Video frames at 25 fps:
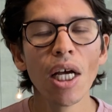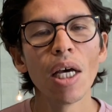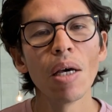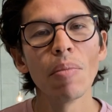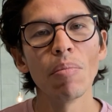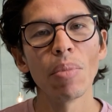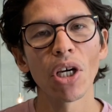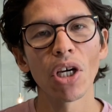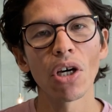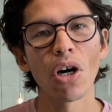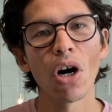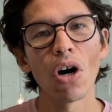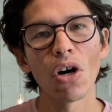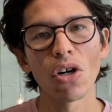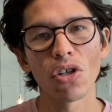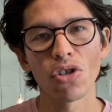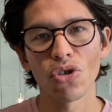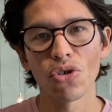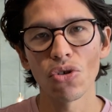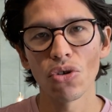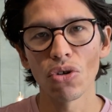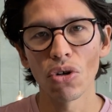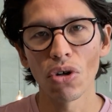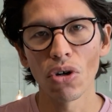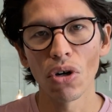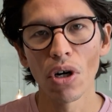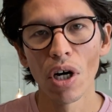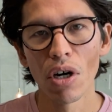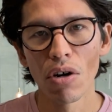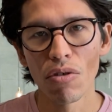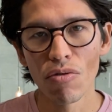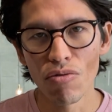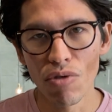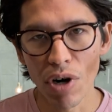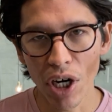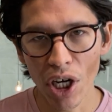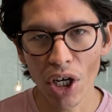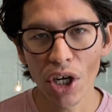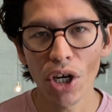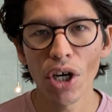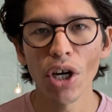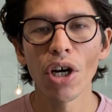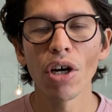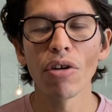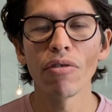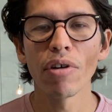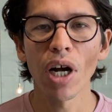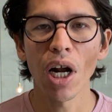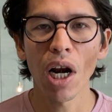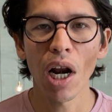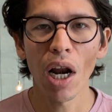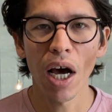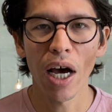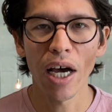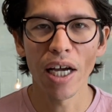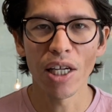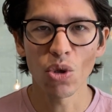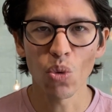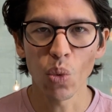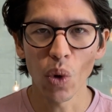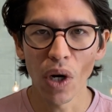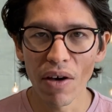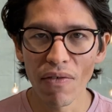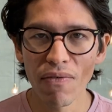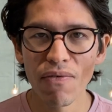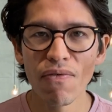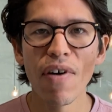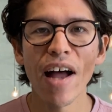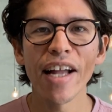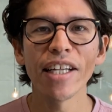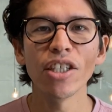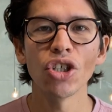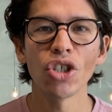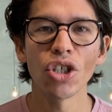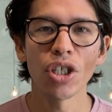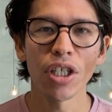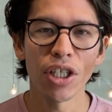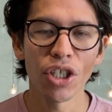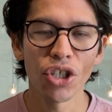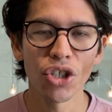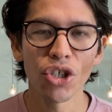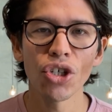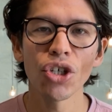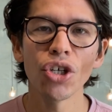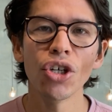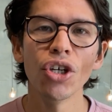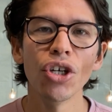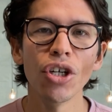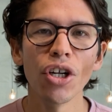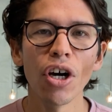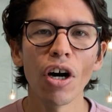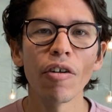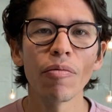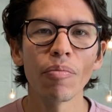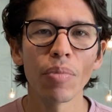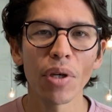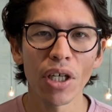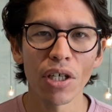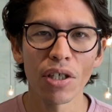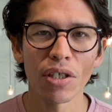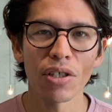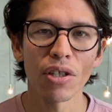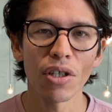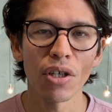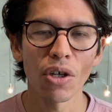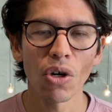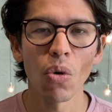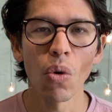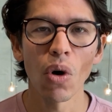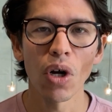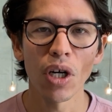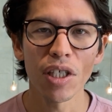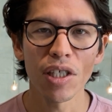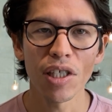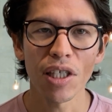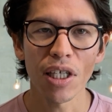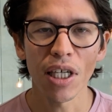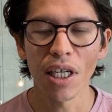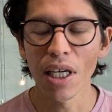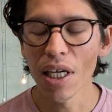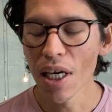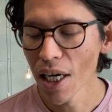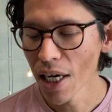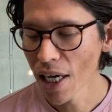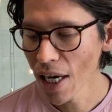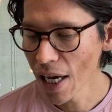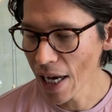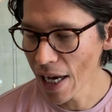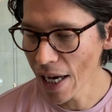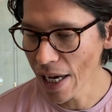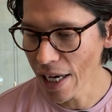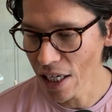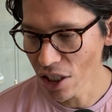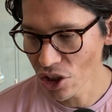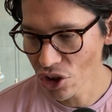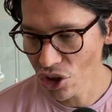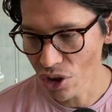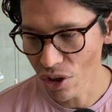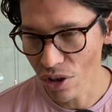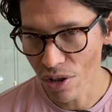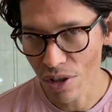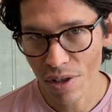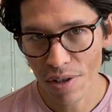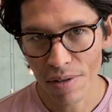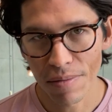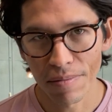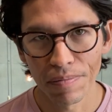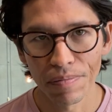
because your recurring clients will eventually churn off because of the quality uh, issues.